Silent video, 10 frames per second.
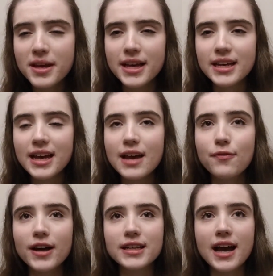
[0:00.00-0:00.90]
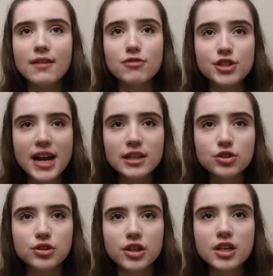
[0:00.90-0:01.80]
for me, if I get a
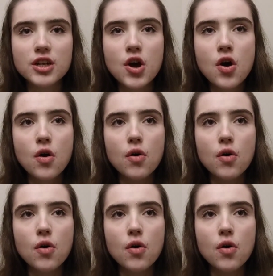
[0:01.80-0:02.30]
rejection